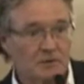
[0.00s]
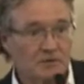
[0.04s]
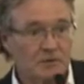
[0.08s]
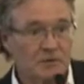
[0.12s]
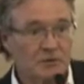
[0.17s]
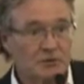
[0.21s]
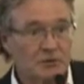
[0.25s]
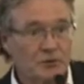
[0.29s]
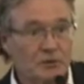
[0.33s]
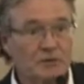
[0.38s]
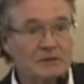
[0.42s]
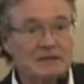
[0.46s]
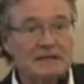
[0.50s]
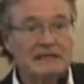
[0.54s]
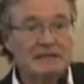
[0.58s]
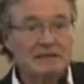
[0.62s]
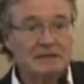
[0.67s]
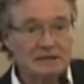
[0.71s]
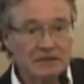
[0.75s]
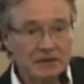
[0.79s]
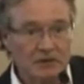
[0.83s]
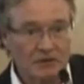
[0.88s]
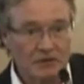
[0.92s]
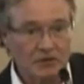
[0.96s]
There's no need
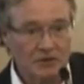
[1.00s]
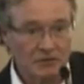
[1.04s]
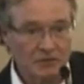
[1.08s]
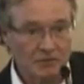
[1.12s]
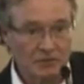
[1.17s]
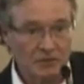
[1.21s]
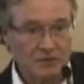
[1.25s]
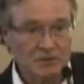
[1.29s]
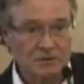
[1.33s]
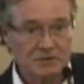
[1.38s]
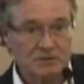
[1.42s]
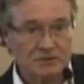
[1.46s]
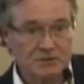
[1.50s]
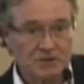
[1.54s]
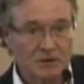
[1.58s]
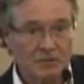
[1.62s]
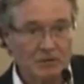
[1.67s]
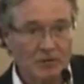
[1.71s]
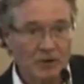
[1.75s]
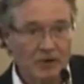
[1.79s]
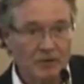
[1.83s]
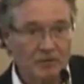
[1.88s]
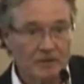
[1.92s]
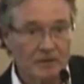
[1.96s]
to go to the emergency
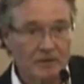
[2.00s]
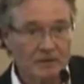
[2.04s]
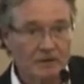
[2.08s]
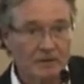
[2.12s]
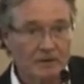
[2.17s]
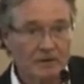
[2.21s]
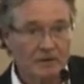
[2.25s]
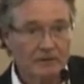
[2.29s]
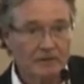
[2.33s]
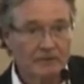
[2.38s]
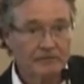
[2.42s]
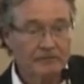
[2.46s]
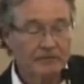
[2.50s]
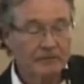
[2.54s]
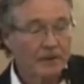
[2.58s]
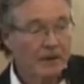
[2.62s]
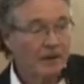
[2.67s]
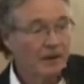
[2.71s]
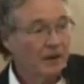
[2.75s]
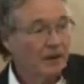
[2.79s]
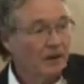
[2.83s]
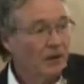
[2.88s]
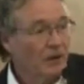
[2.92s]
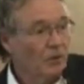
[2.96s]
department.
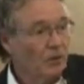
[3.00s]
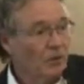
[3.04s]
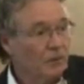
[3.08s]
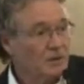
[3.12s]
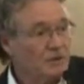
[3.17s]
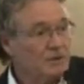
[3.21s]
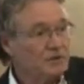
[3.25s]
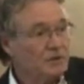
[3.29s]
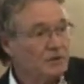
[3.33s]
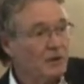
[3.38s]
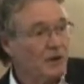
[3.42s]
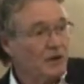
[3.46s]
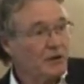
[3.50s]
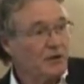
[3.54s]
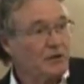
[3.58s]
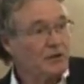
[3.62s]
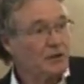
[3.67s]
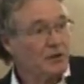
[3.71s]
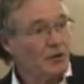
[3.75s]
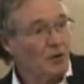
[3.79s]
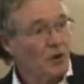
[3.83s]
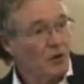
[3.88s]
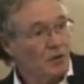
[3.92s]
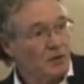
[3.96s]
We started
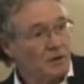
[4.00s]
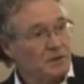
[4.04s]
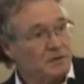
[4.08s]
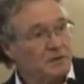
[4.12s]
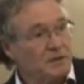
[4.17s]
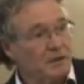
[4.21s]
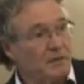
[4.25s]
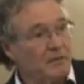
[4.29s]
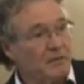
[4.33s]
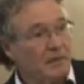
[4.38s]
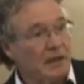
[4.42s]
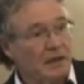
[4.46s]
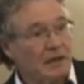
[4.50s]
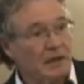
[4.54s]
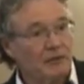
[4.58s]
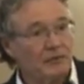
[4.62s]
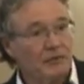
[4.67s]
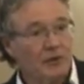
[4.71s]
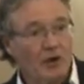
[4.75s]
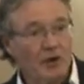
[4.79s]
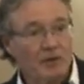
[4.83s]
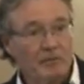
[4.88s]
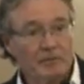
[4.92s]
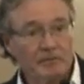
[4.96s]
to notice that many of
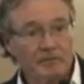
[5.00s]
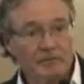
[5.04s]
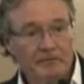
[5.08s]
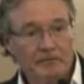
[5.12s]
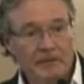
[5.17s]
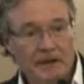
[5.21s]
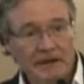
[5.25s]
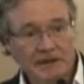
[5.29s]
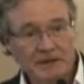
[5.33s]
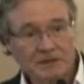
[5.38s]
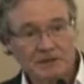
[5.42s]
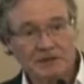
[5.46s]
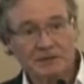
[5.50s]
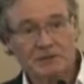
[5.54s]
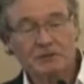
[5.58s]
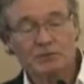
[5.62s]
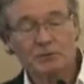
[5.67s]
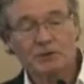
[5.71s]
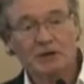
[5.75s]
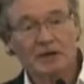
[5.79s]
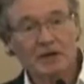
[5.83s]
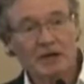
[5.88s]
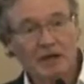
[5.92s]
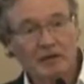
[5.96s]
our patients
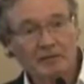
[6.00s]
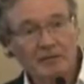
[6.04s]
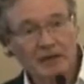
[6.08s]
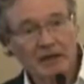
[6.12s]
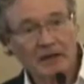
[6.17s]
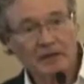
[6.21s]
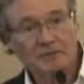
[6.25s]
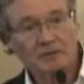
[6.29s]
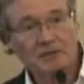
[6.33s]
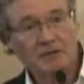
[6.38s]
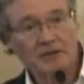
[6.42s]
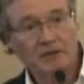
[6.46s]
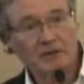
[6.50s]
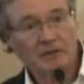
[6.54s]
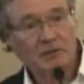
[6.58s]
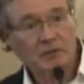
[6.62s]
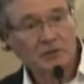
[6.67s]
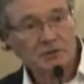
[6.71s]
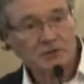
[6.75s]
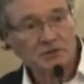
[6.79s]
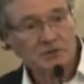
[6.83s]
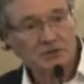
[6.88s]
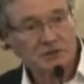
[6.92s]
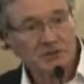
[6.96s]
were coming up to the
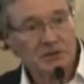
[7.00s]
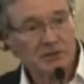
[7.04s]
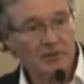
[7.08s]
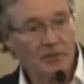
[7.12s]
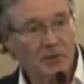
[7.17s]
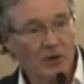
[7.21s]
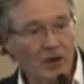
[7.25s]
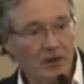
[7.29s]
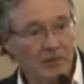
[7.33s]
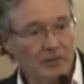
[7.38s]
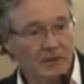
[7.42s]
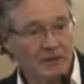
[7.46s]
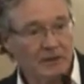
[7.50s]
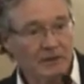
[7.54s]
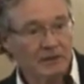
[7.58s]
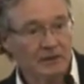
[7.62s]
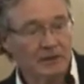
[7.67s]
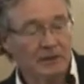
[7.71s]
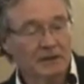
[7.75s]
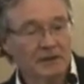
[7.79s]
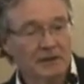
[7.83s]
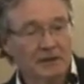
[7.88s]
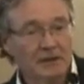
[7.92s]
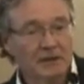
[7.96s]
emergency department,
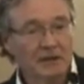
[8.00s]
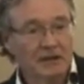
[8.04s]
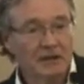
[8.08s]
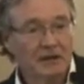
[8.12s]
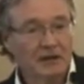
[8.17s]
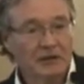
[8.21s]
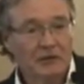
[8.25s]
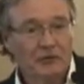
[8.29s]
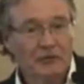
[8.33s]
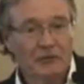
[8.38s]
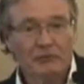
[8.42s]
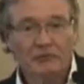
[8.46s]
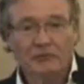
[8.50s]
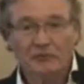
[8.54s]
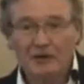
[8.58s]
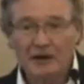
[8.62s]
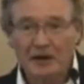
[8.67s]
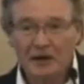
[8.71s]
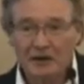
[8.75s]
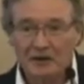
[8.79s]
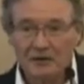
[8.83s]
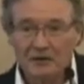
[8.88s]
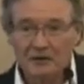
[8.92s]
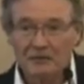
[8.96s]

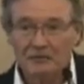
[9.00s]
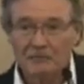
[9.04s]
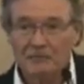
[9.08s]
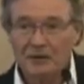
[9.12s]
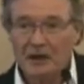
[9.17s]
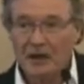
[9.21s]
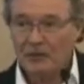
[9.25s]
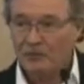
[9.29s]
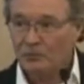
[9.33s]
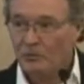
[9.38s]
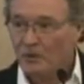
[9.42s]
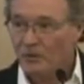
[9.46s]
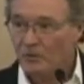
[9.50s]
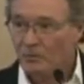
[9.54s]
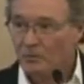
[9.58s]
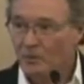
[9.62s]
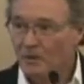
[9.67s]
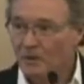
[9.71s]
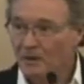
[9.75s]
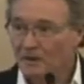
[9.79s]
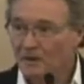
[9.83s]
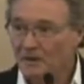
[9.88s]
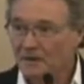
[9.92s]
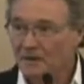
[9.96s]
fire,
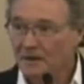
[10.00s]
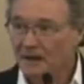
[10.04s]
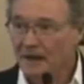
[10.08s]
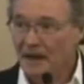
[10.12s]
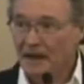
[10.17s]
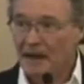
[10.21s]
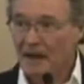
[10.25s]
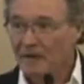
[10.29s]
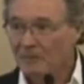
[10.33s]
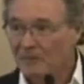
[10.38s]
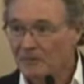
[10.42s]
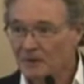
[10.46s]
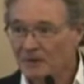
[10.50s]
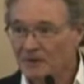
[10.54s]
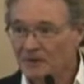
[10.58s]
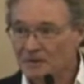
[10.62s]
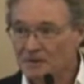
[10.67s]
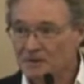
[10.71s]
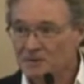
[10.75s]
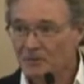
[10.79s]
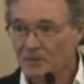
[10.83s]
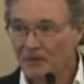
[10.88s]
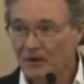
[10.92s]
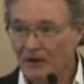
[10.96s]
911,
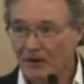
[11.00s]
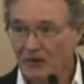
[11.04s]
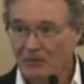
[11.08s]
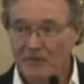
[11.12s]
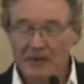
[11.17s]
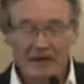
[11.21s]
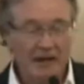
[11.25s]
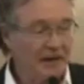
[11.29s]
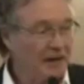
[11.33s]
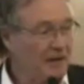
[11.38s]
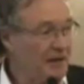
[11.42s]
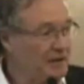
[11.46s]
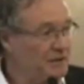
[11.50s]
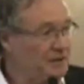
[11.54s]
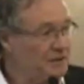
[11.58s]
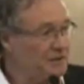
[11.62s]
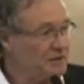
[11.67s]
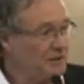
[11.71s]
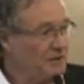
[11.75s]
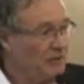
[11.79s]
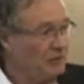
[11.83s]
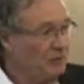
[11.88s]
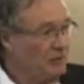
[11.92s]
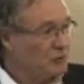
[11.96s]
ambulance,
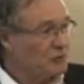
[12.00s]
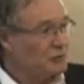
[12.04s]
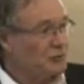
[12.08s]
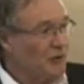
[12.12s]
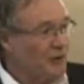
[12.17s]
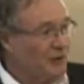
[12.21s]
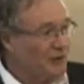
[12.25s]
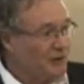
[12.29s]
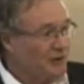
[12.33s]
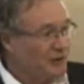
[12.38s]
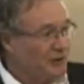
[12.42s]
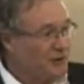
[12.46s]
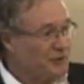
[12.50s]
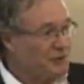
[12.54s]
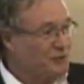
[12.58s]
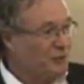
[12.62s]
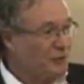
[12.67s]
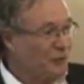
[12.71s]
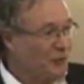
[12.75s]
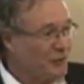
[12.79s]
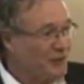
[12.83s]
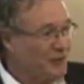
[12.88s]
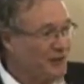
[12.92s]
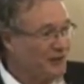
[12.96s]
paramedics. They were drunk and
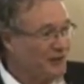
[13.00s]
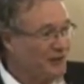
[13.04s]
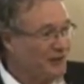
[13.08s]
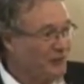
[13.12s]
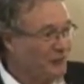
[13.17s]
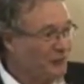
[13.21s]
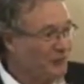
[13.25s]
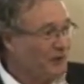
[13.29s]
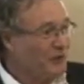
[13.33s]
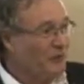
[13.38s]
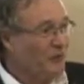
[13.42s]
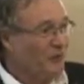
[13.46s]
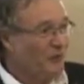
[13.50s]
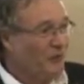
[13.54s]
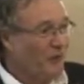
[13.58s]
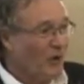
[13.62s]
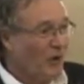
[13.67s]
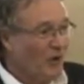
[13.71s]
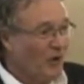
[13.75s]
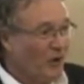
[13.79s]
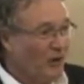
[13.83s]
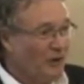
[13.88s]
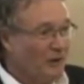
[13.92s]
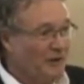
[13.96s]
disorderly at the Rideau
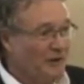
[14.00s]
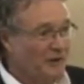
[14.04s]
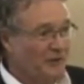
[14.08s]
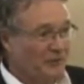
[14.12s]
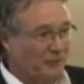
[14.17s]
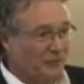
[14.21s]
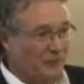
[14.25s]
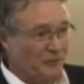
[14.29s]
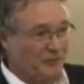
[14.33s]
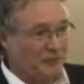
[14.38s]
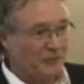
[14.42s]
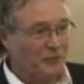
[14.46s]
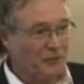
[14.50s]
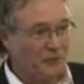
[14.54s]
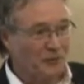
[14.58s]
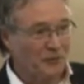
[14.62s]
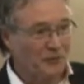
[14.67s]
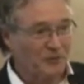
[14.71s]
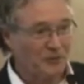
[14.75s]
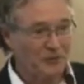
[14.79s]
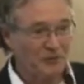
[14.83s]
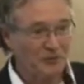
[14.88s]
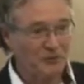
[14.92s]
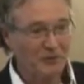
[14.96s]
Mall. I don't know if you know
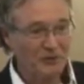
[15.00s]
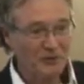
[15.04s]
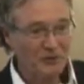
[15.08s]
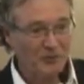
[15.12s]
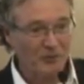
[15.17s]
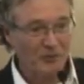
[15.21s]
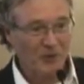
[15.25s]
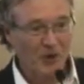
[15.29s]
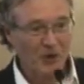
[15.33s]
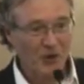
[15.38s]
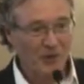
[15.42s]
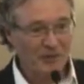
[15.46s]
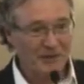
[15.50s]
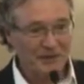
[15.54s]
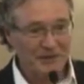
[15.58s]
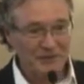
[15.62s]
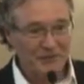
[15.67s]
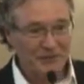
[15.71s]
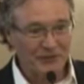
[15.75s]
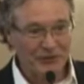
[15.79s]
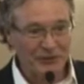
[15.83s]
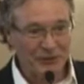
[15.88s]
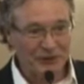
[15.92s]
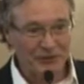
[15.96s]
what the Rideau Mall, but it's
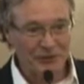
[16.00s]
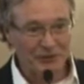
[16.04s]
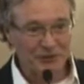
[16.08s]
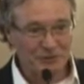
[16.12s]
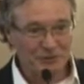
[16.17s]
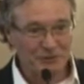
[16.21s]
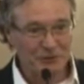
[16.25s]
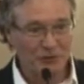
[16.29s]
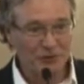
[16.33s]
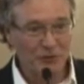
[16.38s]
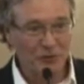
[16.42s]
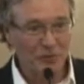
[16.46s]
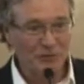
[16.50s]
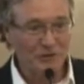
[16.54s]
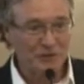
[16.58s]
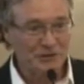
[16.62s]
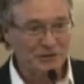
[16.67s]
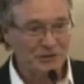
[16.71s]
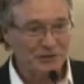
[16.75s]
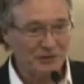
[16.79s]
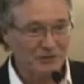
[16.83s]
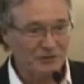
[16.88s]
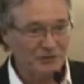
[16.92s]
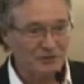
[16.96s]
very close to the homeless
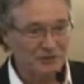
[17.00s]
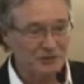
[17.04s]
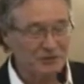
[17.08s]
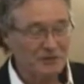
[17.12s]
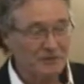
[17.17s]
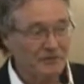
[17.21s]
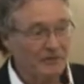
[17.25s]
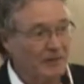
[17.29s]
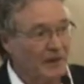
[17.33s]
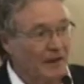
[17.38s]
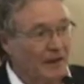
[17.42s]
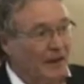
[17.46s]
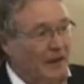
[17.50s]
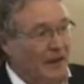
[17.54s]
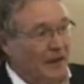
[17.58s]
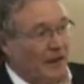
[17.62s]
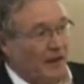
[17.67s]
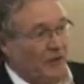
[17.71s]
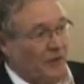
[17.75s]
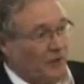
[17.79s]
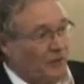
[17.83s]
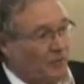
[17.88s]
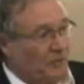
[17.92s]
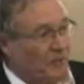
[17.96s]
shelters.
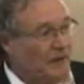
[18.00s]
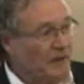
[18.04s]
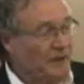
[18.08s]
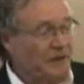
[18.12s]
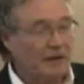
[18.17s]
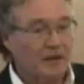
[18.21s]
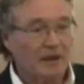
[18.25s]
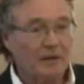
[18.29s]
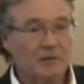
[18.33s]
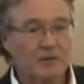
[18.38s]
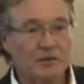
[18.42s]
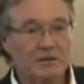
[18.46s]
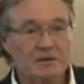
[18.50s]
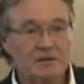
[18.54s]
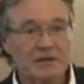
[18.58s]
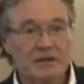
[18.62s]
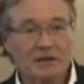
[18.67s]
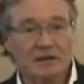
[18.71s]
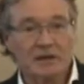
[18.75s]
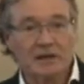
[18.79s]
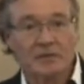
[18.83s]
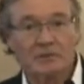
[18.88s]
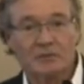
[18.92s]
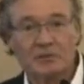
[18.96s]
They're picked up, they're
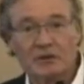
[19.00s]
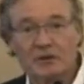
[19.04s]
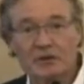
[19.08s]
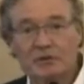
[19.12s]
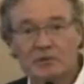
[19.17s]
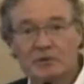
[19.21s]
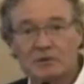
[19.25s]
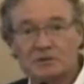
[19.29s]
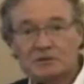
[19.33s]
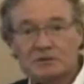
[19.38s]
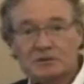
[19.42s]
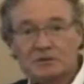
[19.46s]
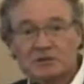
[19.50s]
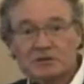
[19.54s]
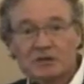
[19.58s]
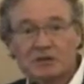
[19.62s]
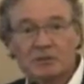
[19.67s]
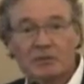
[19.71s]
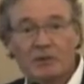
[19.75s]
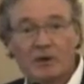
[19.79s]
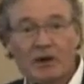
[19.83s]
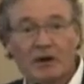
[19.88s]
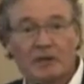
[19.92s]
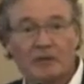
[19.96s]
taken up to the emergency
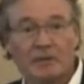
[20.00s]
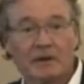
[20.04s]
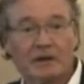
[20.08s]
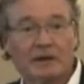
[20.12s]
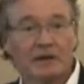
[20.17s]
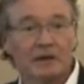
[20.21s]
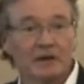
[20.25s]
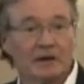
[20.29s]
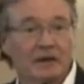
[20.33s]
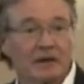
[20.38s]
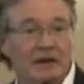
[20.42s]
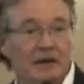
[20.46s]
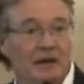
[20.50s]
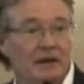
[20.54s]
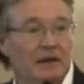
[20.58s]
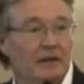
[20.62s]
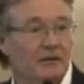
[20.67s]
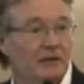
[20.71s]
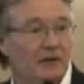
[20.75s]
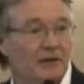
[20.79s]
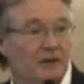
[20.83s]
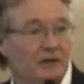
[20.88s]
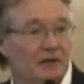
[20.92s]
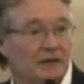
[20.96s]
department.
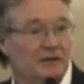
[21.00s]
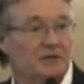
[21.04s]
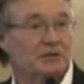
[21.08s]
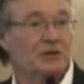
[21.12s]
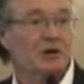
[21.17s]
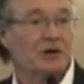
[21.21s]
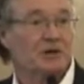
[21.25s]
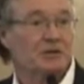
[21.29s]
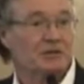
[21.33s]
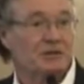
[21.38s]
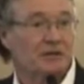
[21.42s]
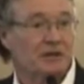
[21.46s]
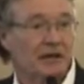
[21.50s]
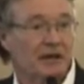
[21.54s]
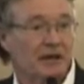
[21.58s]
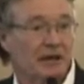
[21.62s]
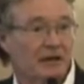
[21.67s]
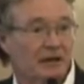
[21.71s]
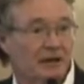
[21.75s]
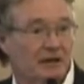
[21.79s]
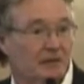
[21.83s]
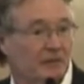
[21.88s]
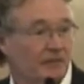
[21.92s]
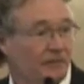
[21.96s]
They're
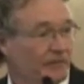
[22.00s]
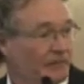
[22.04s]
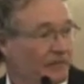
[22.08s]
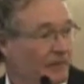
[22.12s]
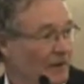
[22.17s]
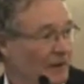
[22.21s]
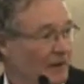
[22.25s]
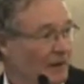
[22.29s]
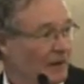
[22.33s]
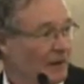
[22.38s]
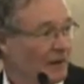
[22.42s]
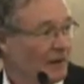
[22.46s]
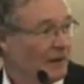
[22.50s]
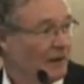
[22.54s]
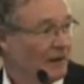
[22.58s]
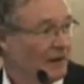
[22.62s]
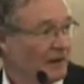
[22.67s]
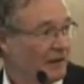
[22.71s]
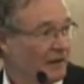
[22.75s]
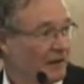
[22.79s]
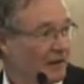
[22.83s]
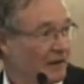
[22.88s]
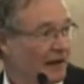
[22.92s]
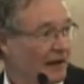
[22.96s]
intoxicated,
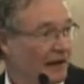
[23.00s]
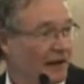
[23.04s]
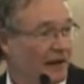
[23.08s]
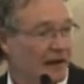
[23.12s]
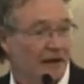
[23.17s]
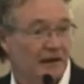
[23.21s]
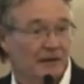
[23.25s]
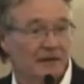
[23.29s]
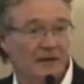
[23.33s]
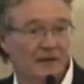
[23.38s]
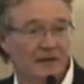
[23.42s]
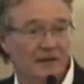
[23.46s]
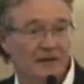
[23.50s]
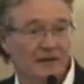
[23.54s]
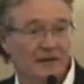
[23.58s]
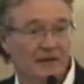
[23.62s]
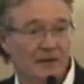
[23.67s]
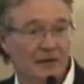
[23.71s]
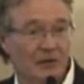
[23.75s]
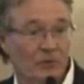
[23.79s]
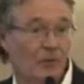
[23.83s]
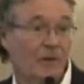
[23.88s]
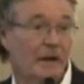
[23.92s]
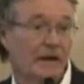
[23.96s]
and
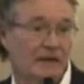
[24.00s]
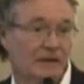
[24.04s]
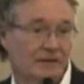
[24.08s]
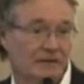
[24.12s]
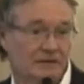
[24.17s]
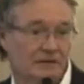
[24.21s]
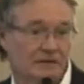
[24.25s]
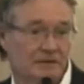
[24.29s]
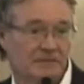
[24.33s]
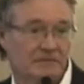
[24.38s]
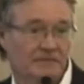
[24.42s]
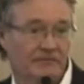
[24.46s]
they wait.